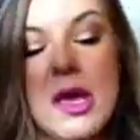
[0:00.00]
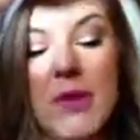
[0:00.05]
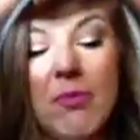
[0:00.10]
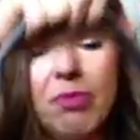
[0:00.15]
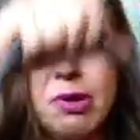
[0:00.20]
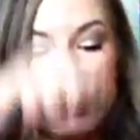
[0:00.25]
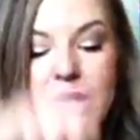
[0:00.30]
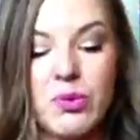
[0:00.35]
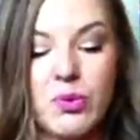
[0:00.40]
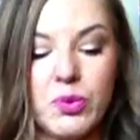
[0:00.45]

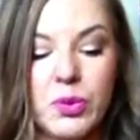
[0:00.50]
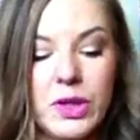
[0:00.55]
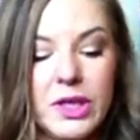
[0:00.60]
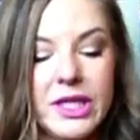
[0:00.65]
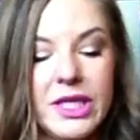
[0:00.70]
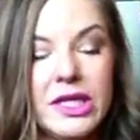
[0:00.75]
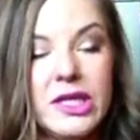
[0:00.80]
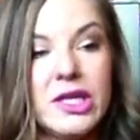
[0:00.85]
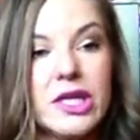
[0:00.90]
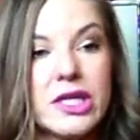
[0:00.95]
but it
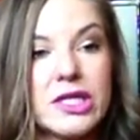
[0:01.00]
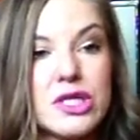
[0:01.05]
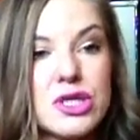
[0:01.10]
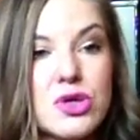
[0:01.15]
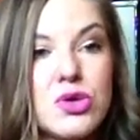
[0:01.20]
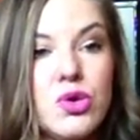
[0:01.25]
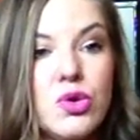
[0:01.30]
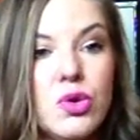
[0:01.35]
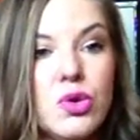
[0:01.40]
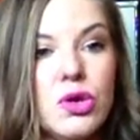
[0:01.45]
really looks
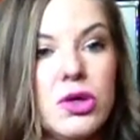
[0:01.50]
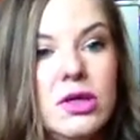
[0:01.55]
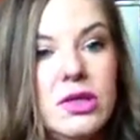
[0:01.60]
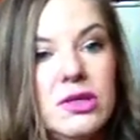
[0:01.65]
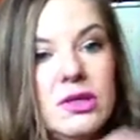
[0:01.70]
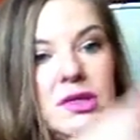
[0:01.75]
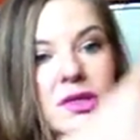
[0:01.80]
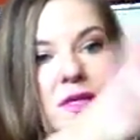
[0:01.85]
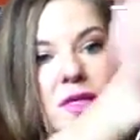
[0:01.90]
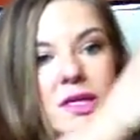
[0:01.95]

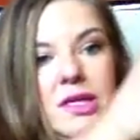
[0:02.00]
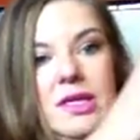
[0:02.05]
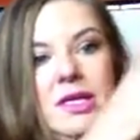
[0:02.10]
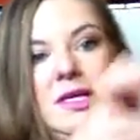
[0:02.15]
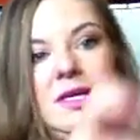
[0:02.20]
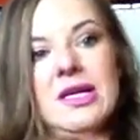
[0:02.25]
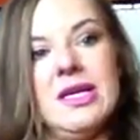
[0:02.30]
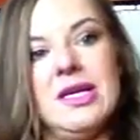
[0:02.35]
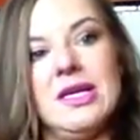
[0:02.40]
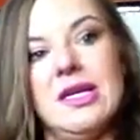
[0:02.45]
cool
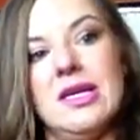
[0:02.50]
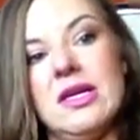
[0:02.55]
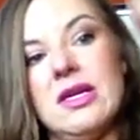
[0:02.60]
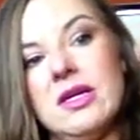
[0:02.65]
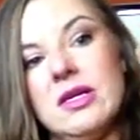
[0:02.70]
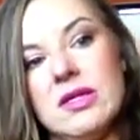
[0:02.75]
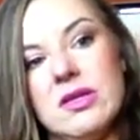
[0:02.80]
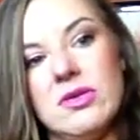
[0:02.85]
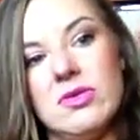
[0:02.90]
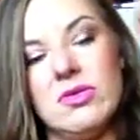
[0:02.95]

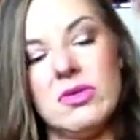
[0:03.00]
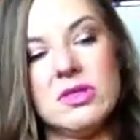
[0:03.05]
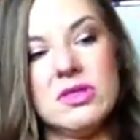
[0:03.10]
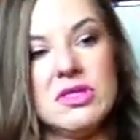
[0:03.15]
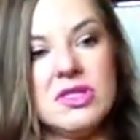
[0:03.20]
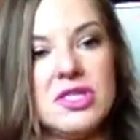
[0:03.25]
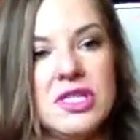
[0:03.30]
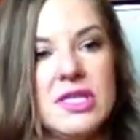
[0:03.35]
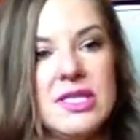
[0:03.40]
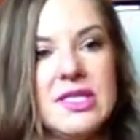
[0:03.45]

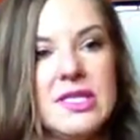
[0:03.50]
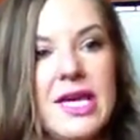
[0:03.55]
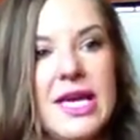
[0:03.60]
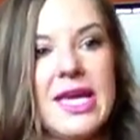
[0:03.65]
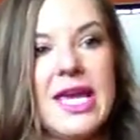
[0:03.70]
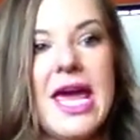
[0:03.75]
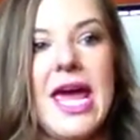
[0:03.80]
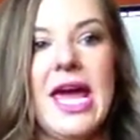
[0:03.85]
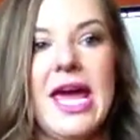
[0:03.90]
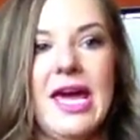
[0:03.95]
just
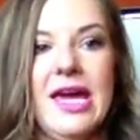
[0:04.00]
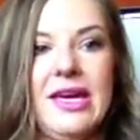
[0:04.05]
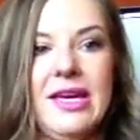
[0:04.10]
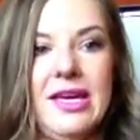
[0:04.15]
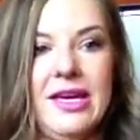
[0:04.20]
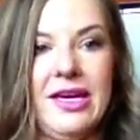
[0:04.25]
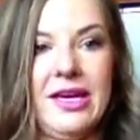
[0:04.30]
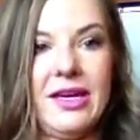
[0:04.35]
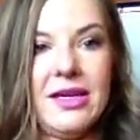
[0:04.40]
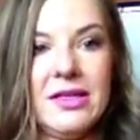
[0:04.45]
like
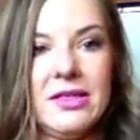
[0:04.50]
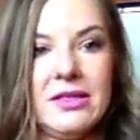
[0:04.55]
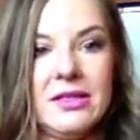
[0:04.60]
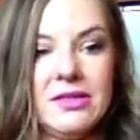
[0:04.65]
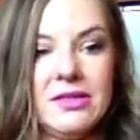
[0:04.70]
hanging.